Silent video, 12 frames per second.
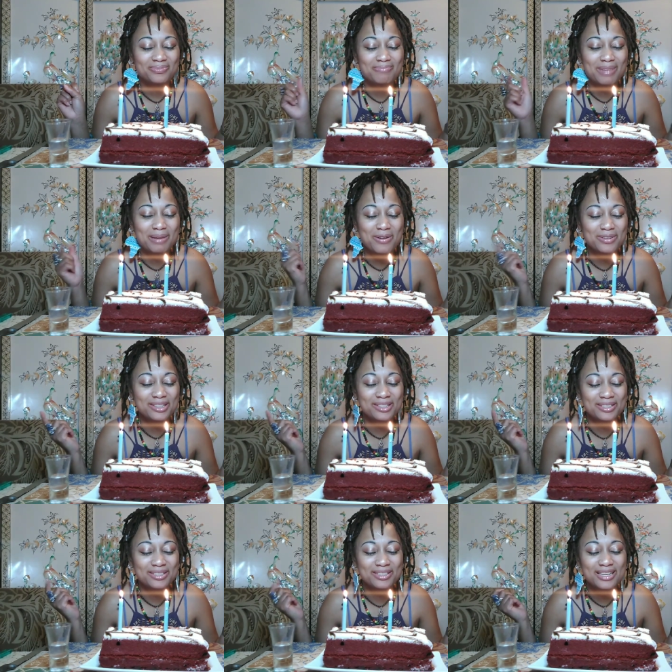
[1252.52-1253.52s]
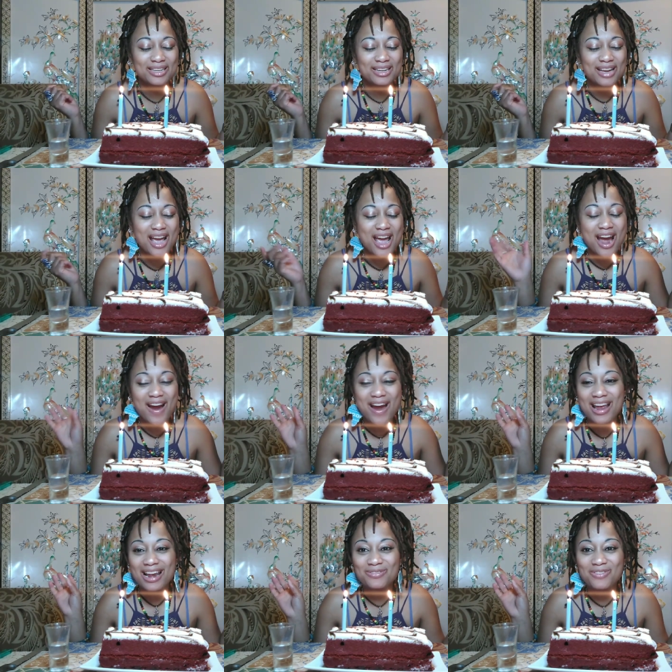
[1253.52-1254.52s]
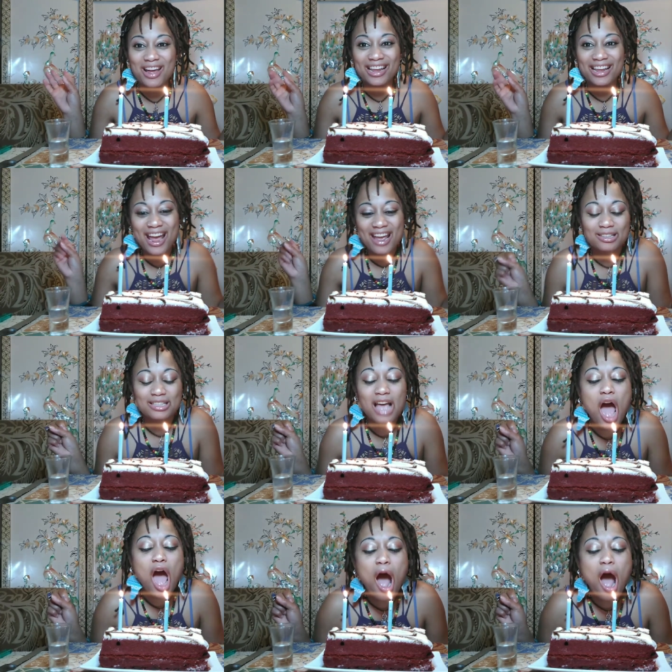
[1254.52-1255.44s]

Make my wish. All right, let's blow out the candles.